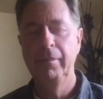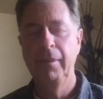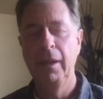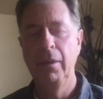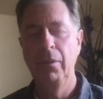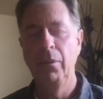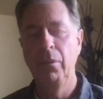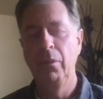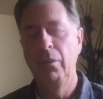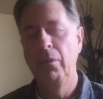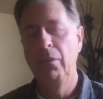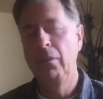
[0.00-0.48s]

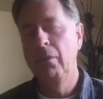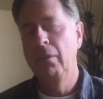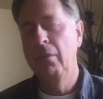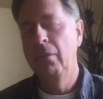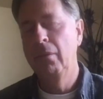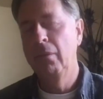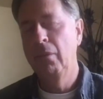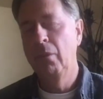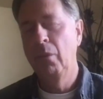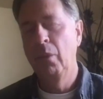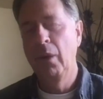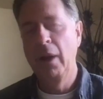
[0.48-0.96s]
And
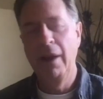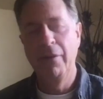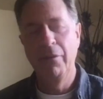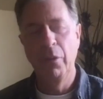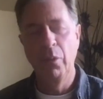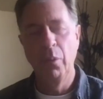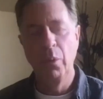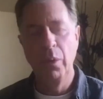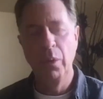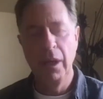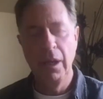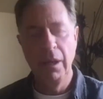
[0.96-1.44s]

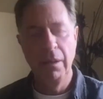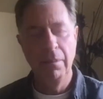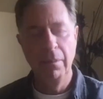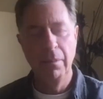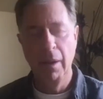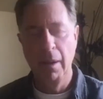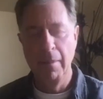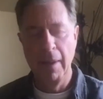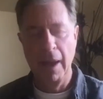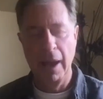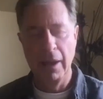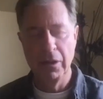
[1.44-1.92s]
whatever we
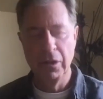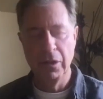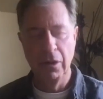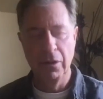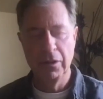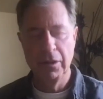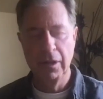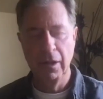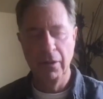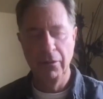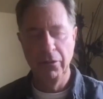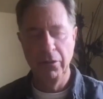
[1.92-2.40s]
imagine
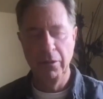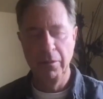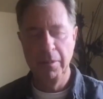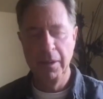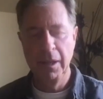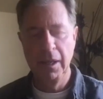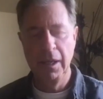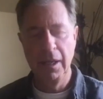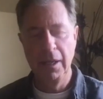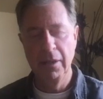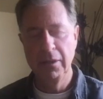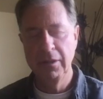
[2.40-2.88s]
ourselves to
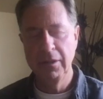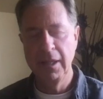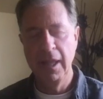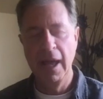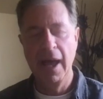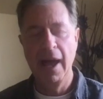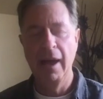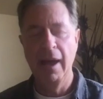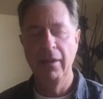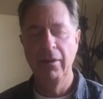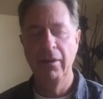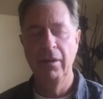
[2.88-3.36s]
be is
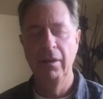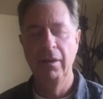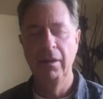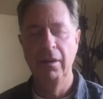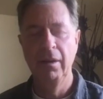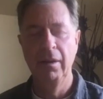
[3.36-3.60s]
that